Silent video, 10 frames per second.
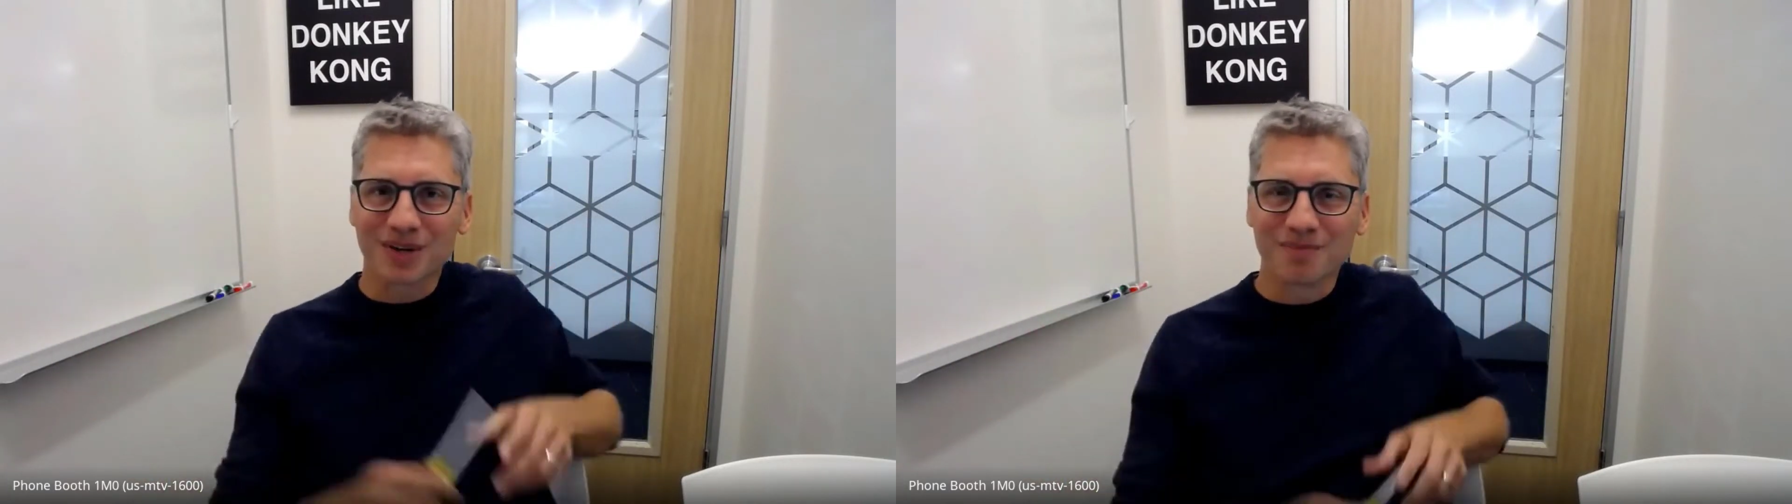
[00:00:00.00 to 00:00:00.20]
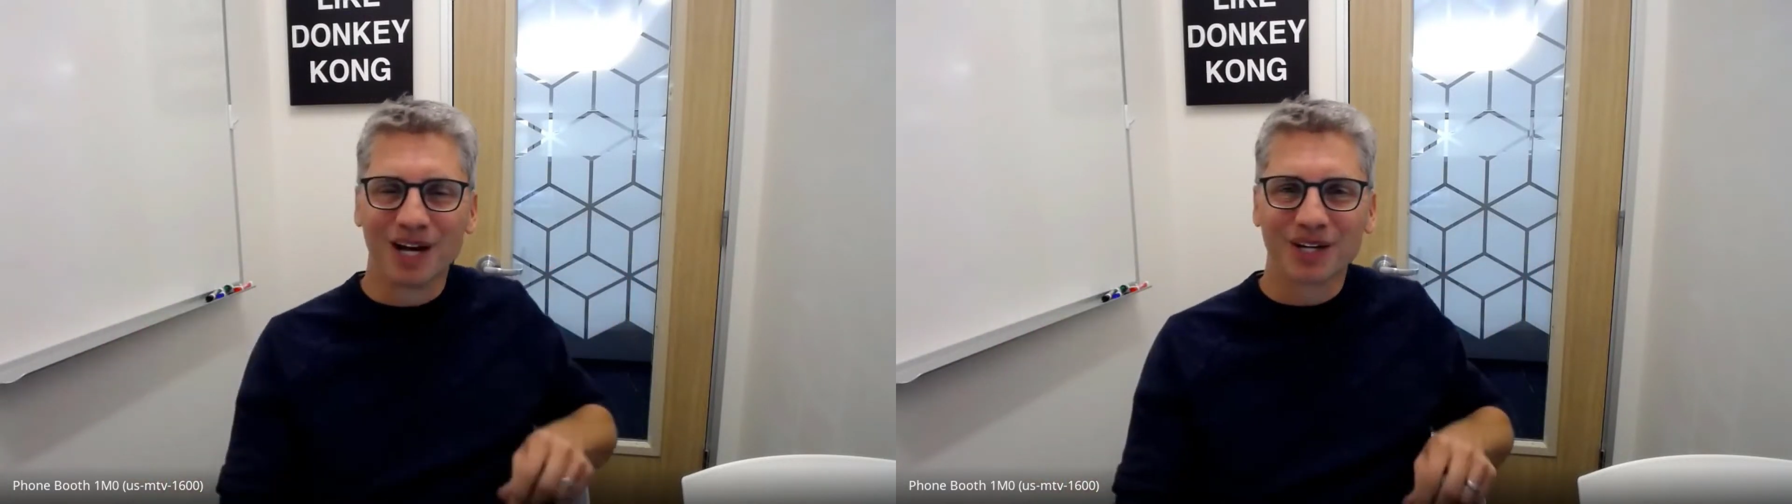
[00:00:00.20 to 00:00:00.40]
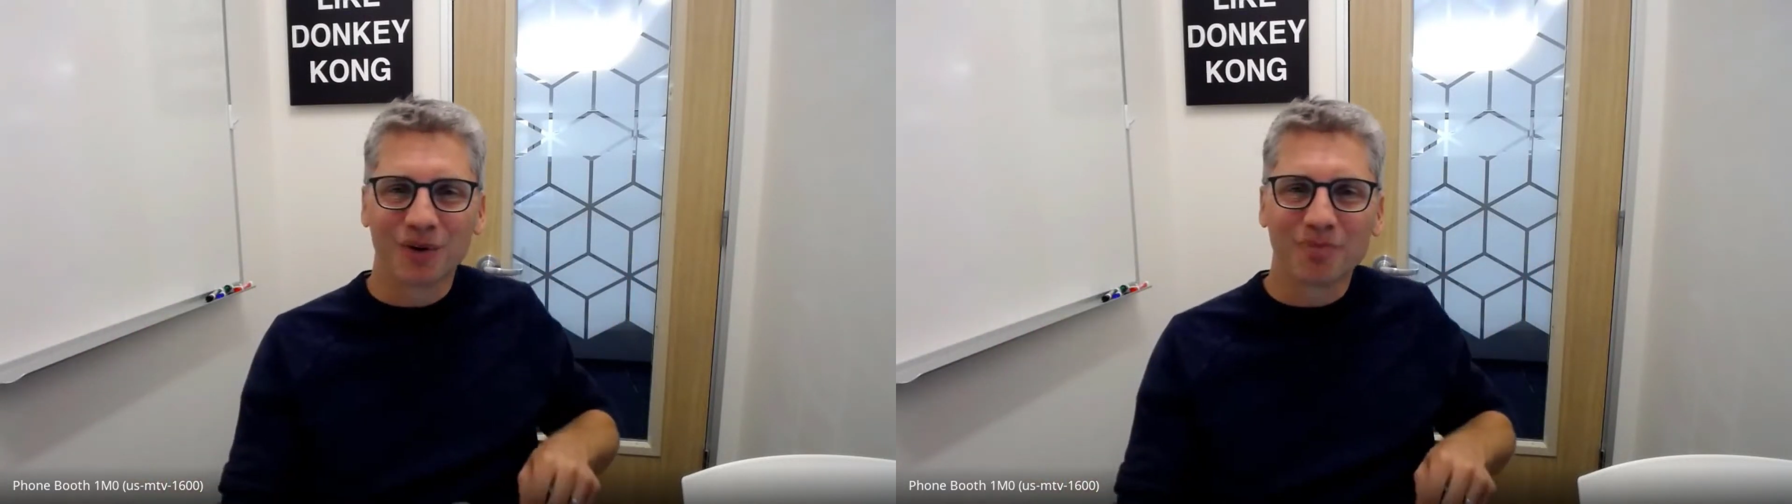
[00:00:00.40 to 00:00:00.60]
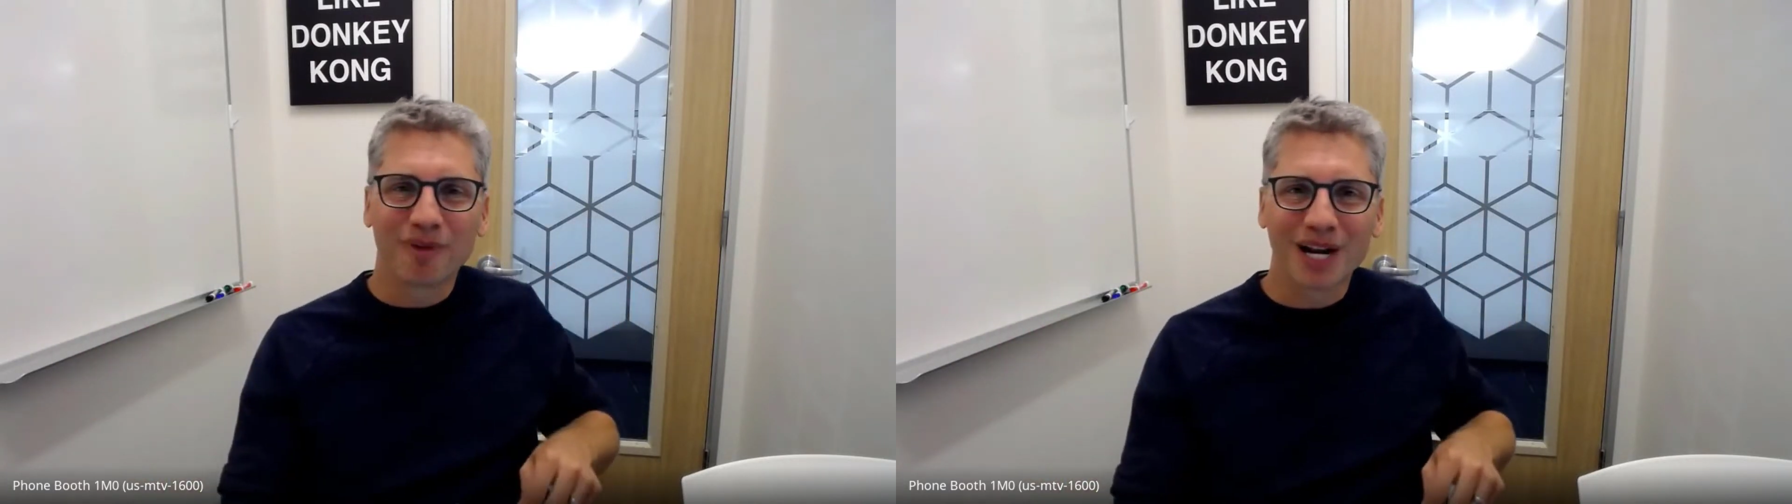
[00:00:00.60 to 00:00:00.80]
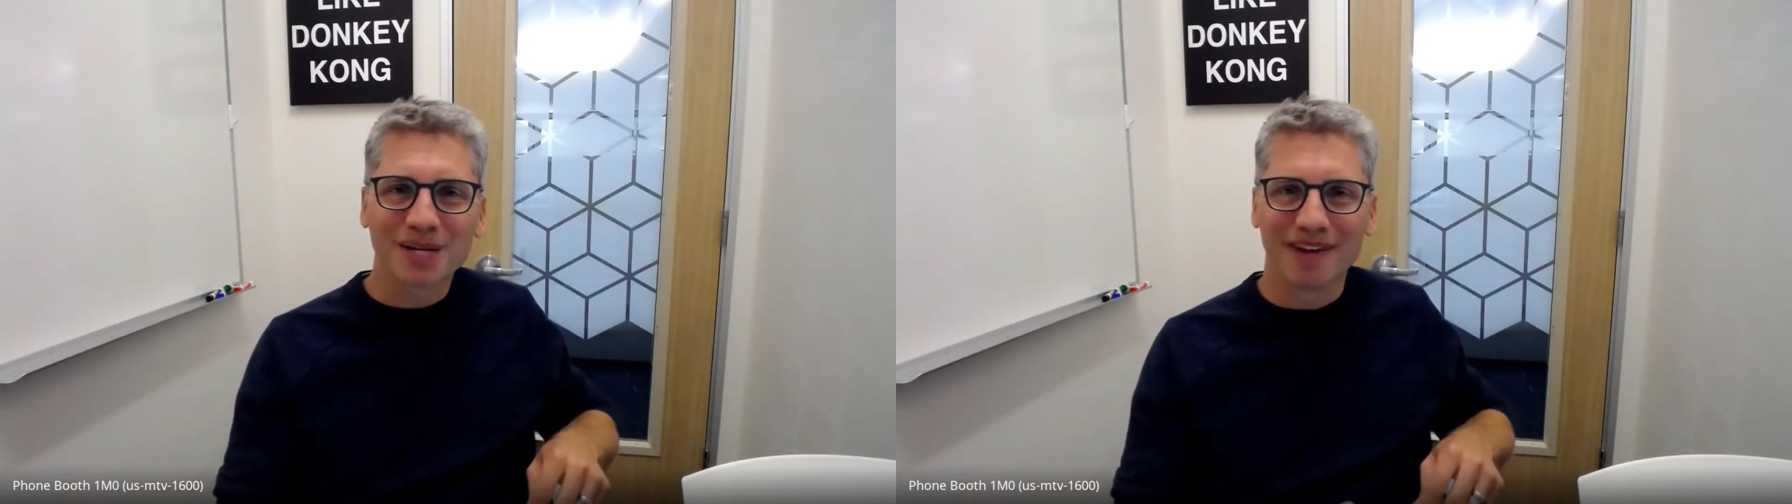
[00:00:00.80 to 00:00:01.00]
I'm the Group
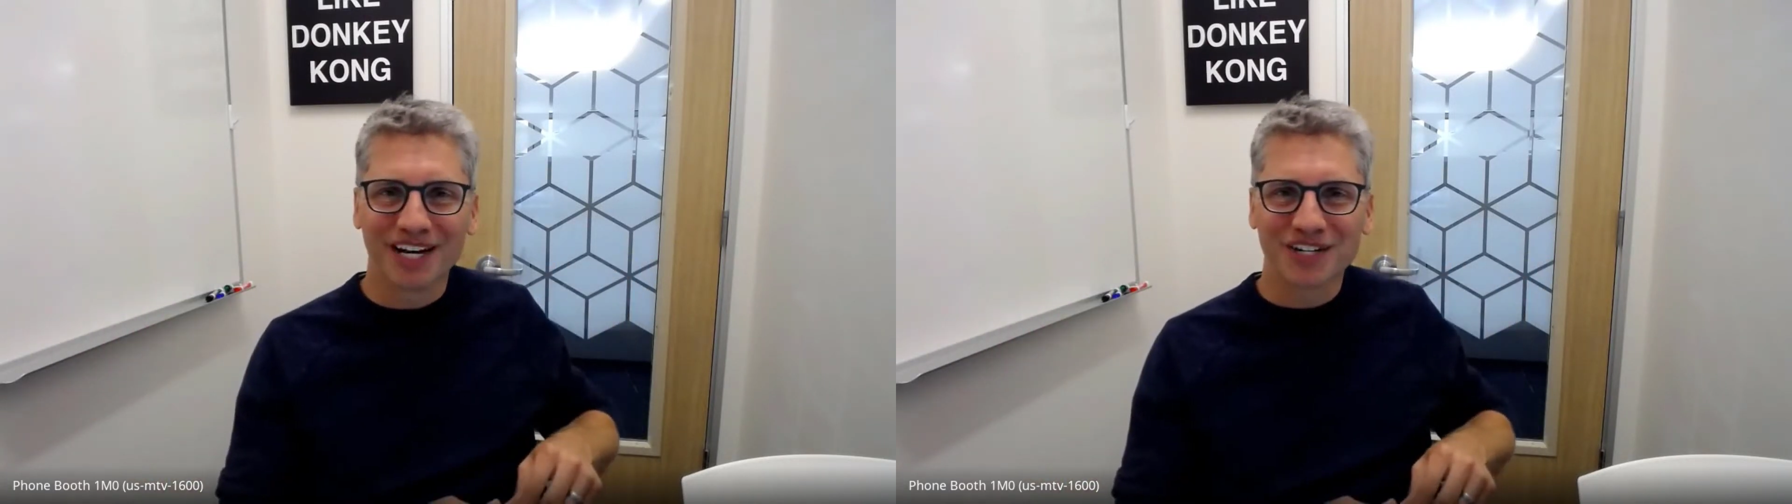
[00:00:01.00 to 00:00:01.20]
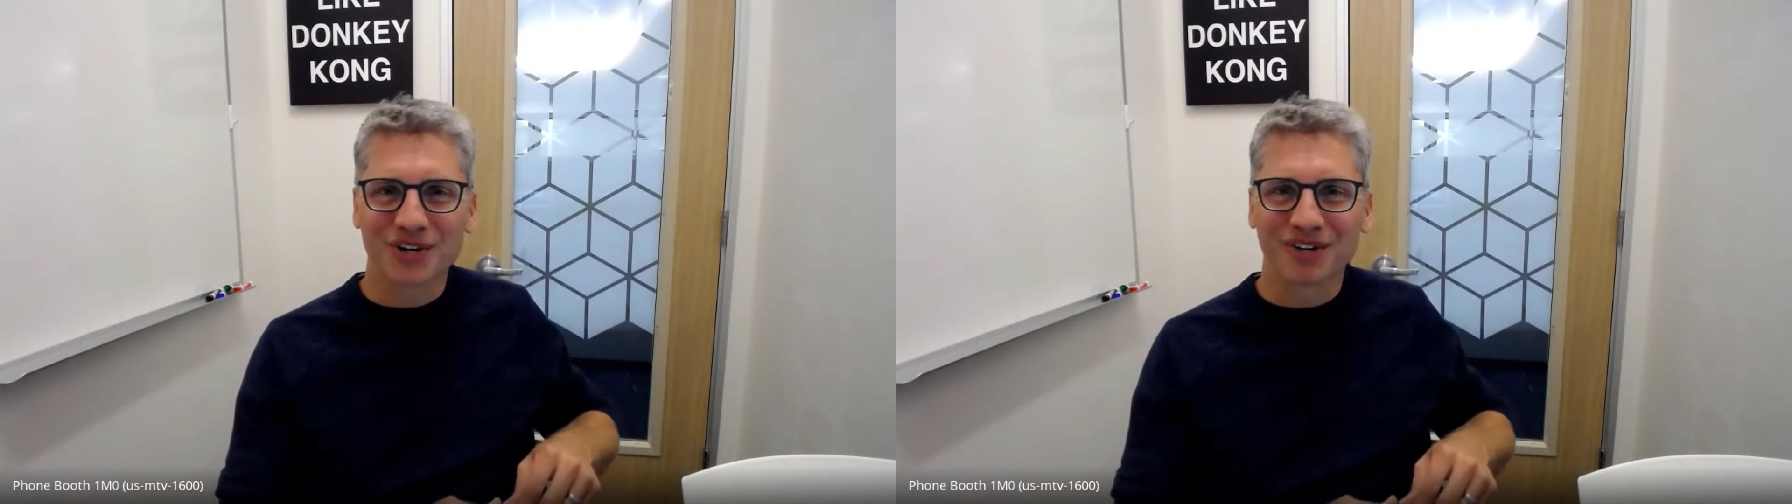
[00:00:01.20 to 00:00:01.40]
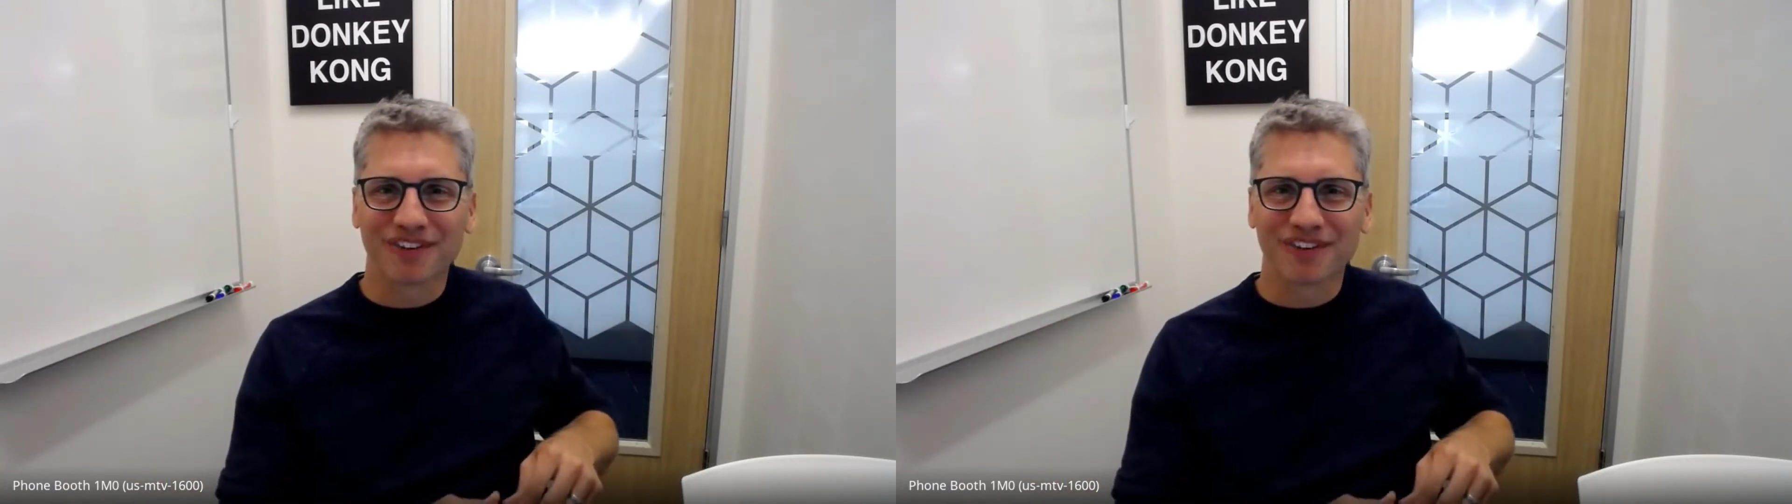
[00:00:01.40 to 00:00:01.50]
Product Manager